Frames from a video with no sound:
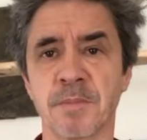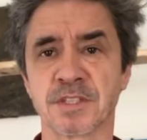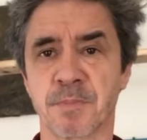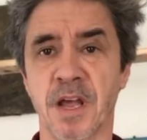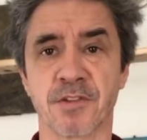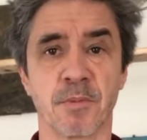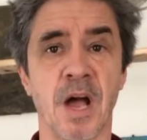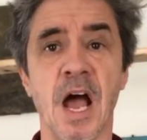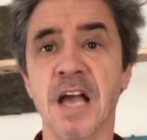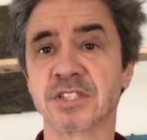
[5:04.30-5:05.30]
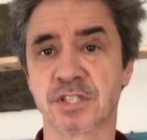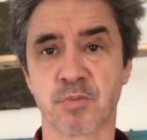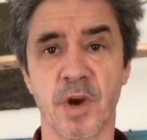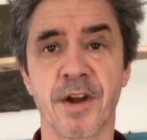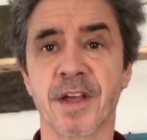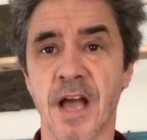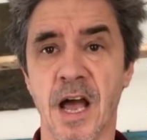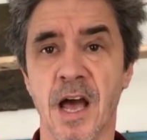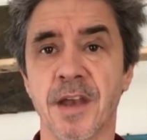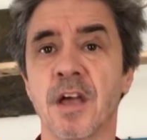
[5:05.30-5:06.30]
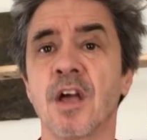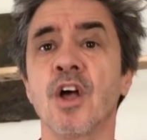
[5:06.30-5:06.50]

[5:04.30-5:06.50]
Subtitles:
women's bathroom, I swear to God,